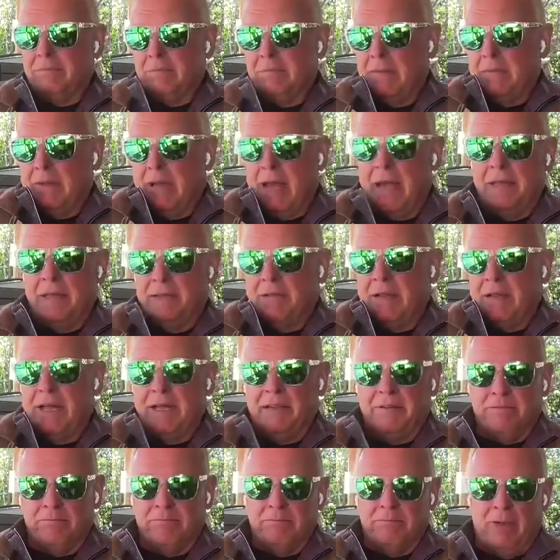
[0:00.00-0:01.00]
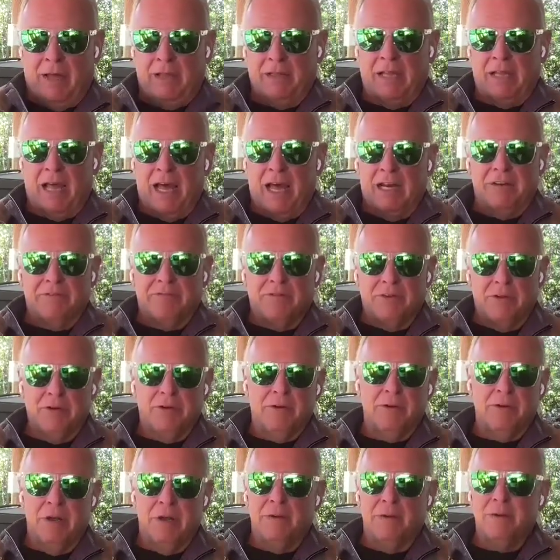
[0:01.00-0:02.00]
like a lot of
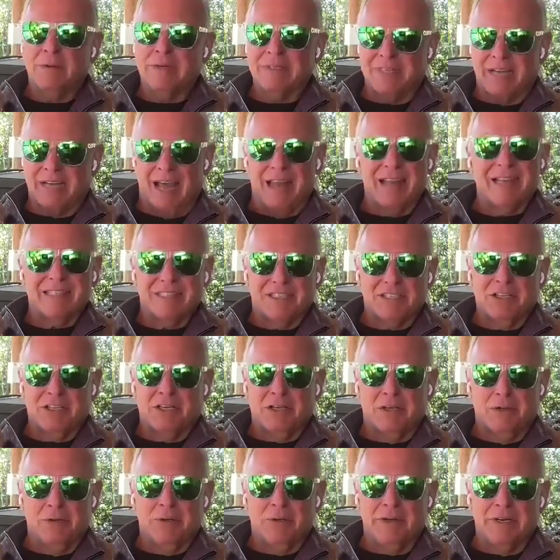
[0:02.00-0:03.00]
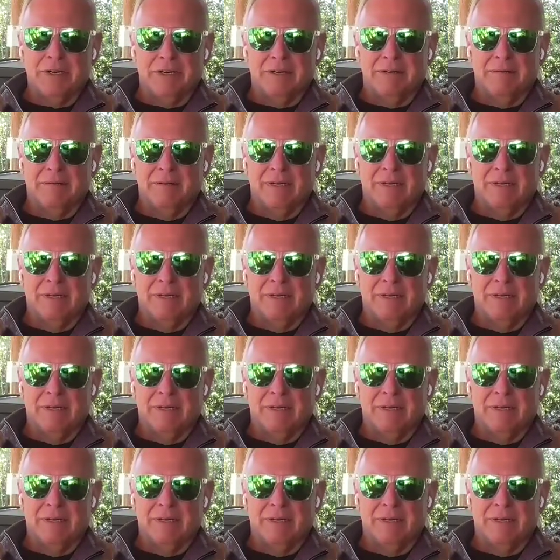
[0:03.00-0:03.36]
you was kind of secluded.